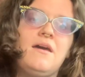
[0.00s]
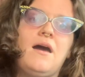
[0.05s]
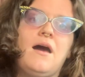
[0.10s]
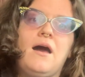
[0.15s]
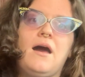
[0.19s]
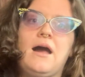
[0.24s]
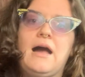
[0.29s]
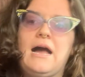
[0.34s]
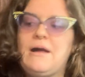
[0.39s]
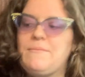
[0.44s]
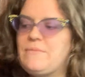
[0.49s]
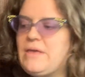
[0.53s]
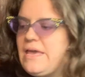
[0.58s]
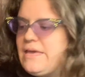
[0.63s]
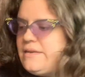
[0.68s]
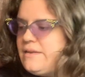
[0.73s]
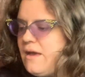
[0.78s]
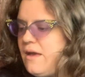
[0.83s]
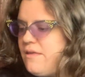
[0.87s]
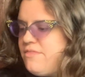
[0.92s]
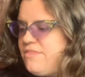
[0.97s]

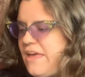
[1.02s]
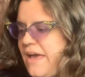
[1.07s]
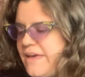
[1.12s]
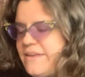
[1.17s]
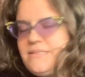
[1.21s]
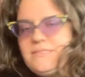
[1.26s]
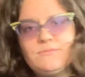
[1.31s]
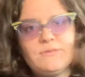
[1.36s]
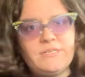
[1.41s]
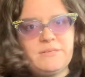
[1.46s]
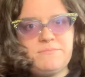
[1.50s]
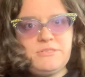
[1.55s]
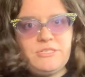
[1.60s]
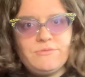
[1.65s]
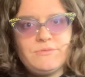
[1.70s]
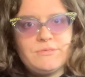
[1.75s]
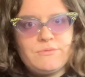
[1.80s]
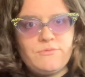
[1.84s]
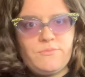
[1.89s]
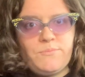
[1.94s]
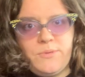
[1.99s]
And that is what I'm
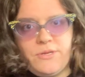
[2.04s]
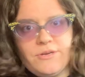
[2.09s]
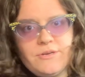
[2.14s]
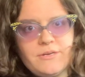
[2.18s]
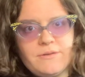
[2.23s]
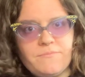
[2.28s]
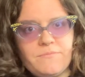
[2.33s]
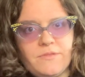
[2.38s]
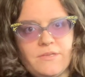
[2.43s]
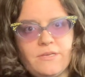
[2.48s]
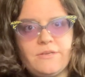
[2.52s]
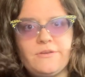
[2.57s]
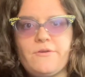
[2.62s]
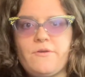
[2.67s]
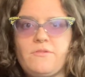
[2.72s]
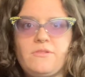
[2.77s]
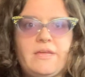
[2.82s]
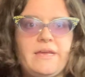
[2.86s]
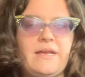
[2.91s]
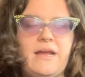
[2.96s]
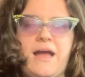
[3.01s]
doing with Purium. You
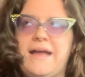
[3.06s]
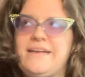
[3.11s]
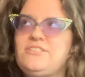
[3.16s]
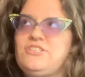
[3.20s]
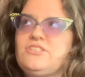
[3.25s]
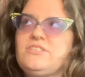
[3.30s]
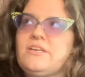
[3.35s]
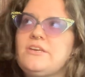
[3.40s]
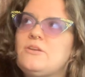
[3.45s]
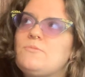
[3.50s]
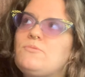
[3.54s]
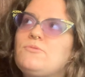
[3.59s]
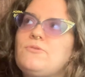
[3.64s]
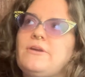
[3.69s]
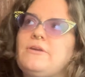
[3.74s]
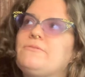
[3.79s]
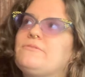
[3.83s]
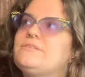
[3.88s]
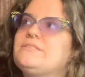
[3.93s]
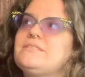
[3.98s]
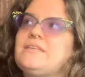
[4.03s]
know, like, I just hit a
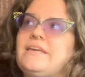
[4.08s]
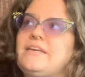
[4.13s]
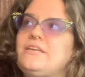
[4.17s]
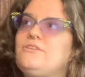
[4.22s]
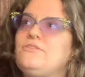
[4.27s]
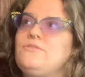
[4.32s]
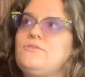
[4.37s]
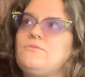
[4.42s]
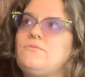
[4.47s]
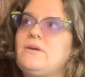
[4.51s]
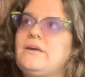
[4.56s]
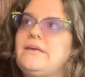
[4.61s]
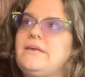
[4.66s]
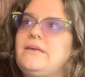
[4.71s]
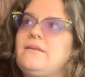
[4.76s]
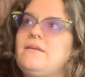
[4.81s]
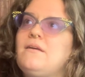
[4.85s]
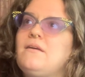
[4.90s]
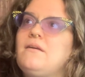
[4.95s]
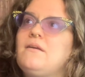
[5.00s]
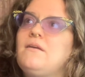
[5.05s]
point where it's like, you know what,
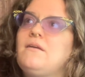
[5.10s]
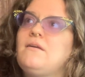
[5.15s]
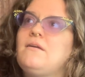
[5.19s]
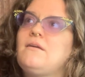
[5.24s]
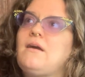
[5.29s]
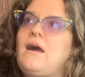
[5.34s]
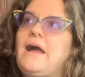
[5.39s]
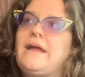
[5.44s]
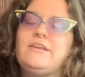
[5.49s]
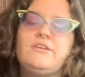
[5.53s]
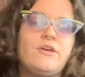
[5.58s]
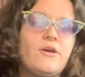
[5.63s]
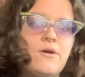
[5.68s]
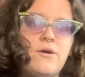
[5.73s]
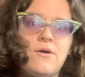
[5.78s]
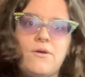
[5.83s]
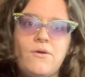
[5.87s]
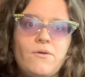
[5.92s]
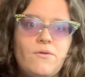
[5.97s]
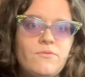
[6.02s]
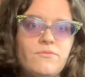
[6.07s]
I
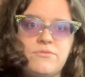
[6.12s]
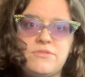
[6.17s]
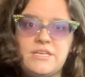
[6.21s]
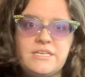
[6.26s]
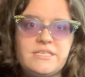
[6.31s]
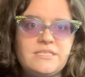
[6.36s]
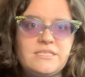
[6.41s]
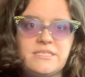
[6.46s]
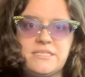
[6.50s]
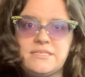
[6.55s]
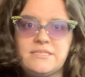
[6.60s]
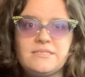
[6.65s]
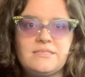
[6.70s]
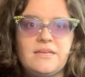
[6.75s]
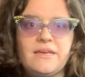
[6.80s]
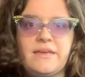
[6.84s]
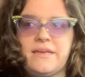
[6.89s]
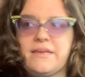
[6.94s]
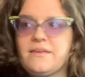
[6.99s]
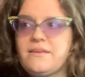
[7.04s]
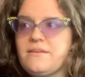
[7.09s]
know this is
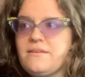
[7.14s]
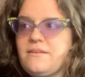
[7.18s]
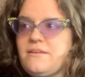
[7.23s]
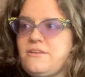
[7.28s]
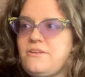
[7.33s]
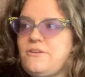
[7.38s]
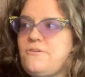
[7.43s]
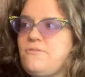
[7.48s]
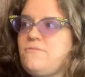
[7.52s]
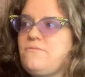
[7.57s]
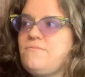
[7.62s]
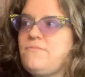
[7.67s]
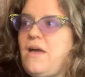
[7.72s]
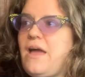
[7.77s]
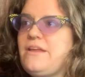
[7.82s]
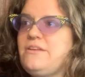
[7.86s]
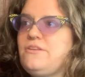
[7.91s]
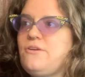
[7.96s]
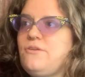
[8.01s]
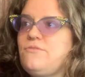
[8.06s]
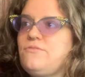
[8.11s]
like,
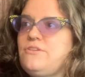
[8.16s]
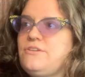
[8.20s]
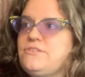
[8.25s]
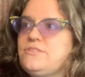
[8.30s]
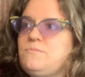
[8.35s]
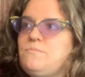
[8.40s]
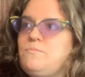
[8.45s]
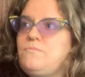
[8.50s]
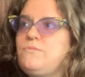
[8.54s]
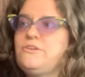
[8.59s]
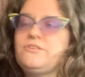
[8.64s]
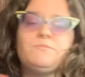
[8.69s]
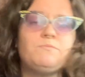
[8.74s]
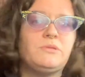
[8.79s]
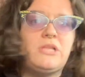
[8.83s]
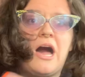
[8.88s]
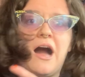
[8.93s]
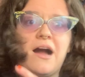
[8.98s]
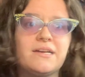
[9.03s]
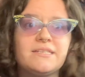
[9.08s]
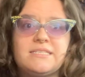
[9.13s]
I know there's
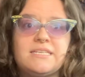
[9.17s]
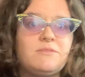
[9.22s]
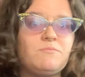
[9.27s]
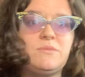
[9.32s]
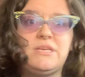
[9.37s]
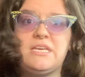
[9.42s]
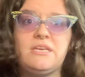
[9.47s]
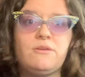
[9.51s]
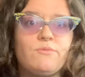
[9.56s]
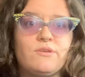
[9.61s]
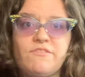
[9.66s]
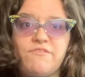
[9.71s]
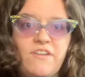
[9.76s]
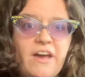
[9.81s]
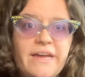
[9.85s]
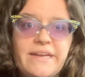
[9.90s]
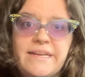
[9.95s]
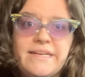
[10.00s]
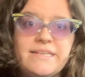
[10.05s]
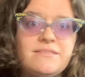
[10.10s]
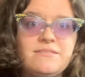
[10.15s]
blocks in me with
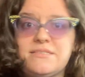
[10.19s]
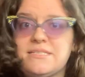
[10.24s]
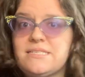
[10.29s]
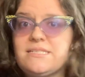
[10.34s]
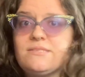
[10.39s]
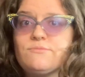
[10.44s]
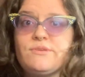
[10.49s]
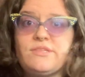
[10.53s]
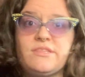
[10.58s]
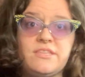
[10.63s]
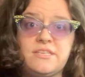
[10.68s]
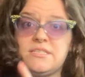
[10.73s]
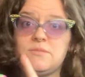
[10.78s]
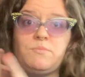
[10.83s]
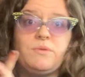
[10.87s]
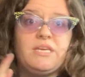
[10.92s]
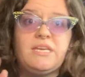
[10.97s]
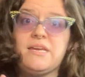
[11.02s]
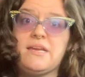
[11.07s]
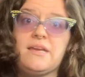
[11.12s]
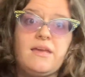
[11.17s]
finances, with this
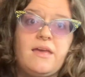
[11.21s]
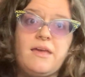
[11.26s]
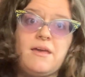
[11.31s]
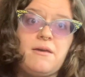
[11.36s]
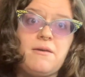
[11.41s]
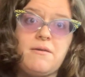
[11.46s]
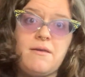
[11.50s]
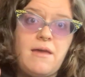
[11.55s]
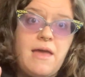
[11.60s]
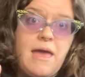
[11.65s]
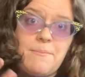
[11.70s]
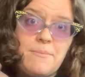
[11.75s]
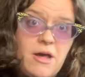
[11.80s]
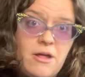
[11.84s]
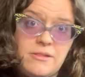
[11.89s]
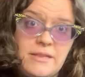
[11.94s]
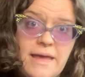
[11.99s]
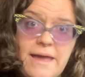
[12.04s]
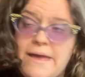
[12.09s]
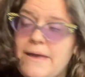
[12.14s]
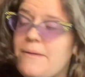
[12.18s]
being a
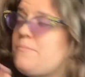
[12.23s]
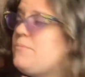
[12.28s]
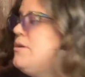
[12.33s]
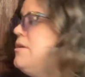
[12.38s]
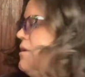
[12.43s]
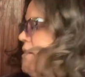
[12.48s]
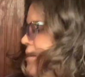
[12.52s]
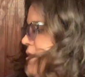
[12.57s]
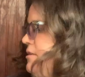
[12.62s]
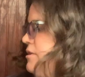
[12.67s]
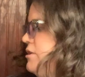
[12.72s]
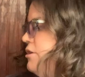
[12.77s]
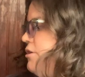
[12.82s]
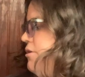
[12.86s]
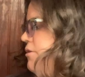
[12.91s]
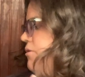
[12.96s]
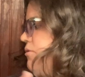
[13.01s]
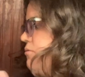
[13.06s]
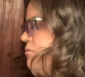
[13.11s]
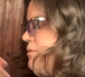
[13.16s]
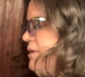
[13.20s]
MLM,
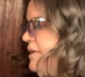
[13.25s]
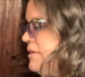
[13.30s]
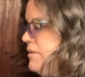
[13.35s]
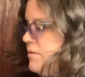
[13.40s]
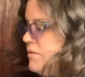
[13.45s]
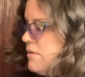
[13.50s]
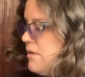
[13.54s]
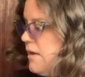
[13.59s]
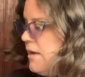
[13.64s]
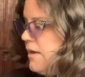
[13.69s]
with